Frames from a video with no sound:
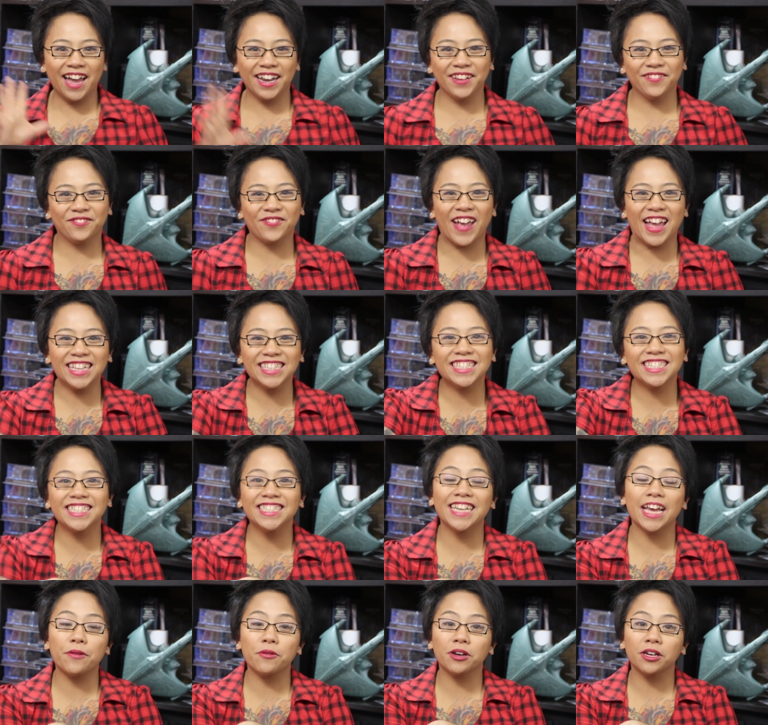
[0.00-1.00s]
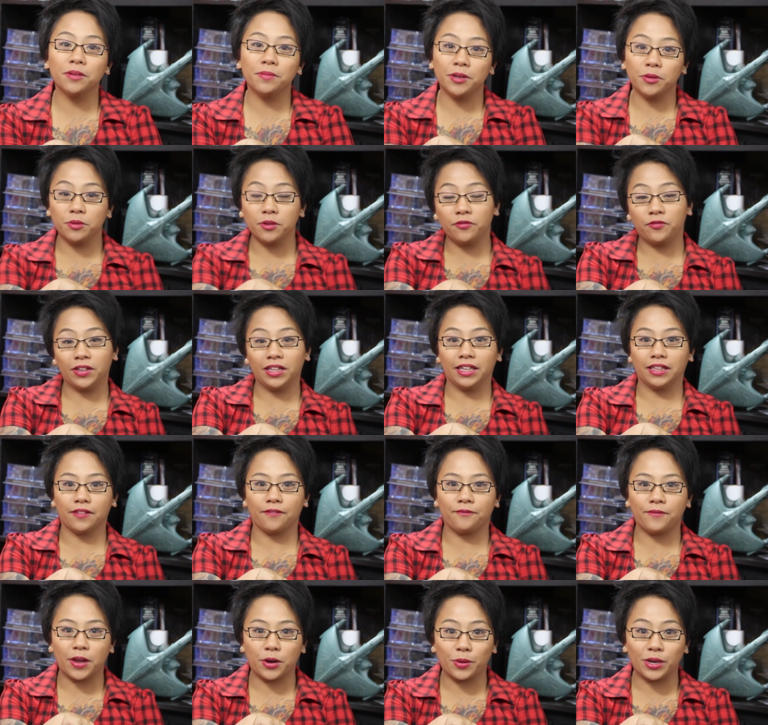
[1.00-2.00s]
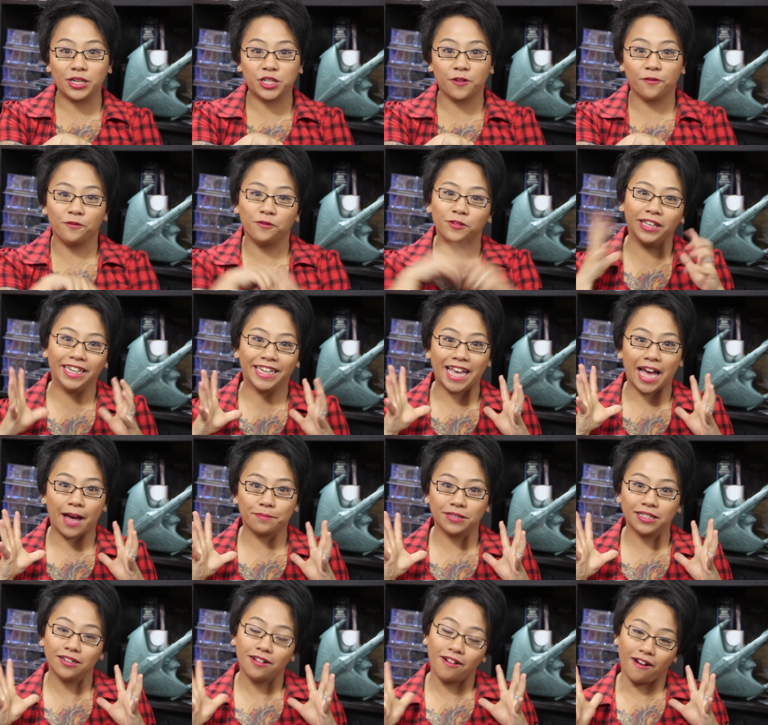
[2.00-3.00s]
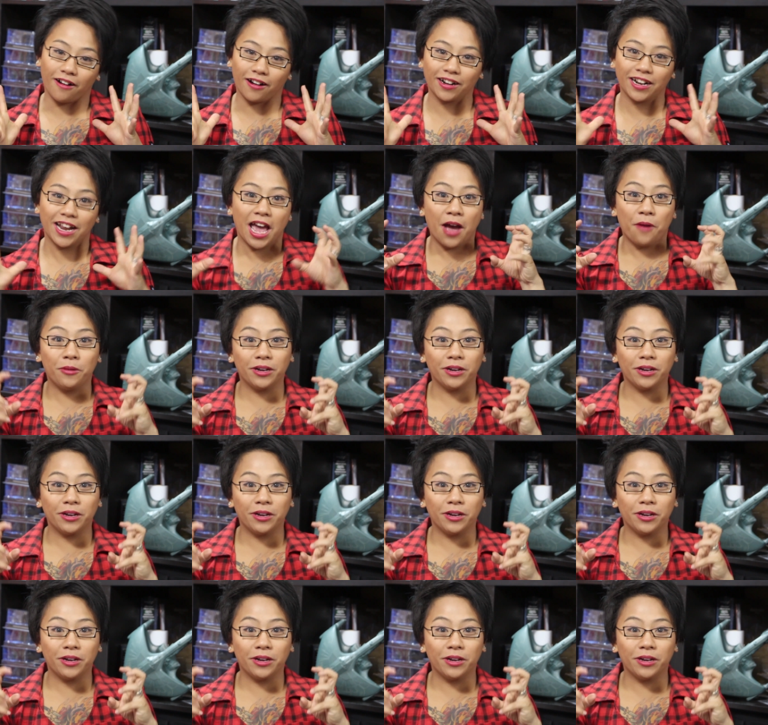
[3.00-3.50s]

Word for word: Howdy friends, today we're going to be revealing the Federation Fleet Captain card,